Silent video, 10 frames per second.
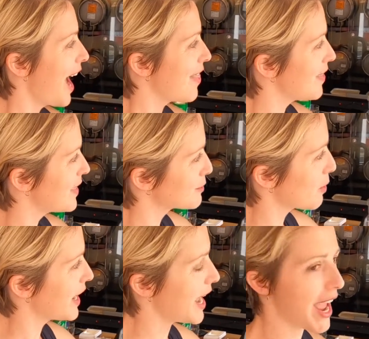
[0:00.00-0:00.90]
And then this
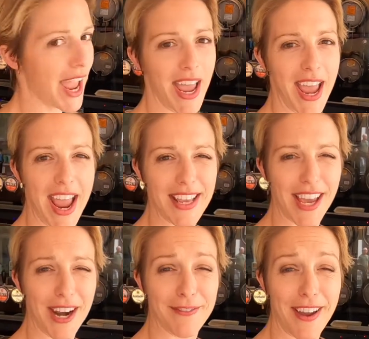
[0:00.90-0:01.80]
one here is
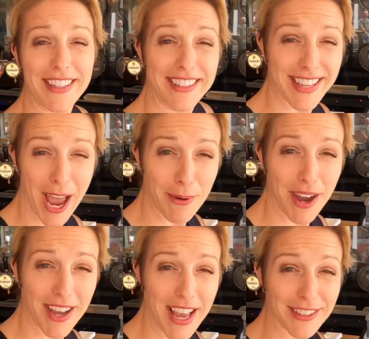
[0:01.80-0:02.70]
kind of very
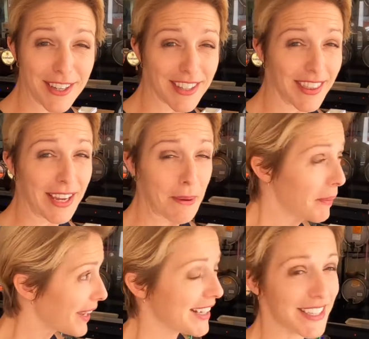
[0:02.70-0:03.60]
sour, so it's something
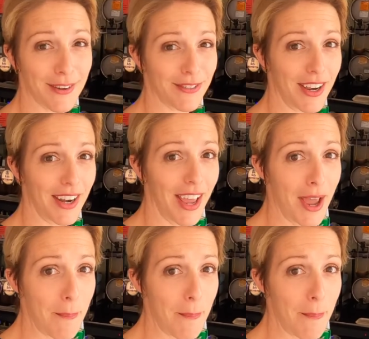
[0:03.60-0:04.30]
completely different.